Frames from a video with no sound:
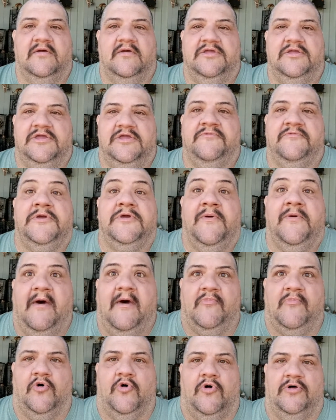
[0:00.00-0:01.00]
if you have
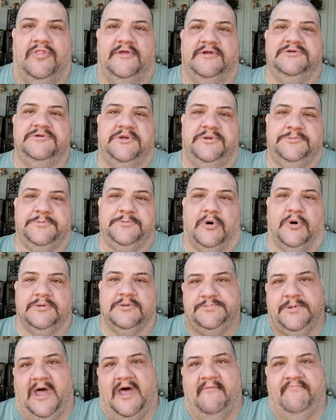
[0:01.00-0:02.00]
more than just 4 or
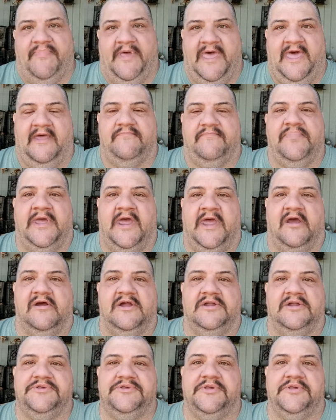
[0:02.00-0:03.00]
5 pet
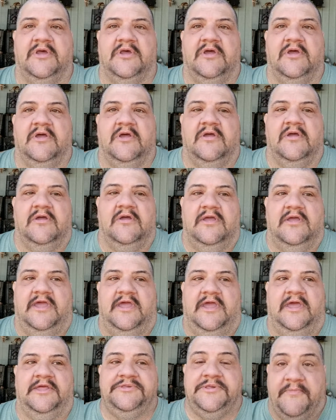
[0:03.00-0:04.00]
parrots,
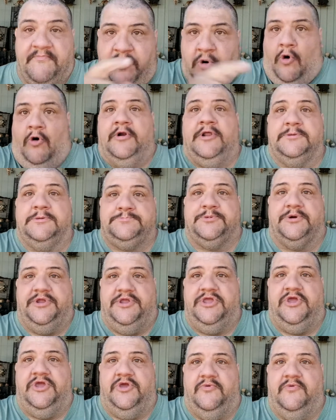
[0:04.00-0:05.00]
it's important for
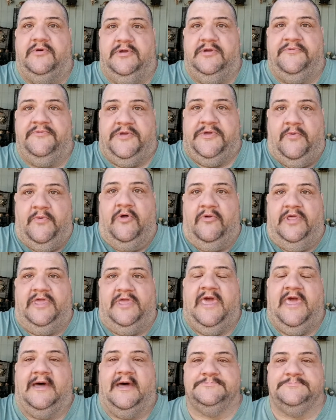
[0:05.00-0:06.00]
you, if you only
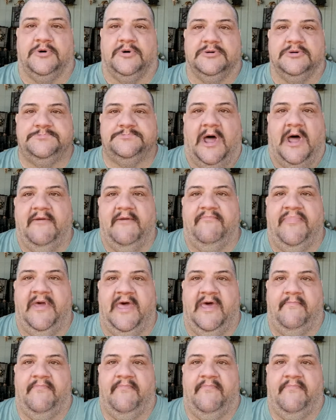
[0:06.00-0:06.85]
have 4 or 5 pet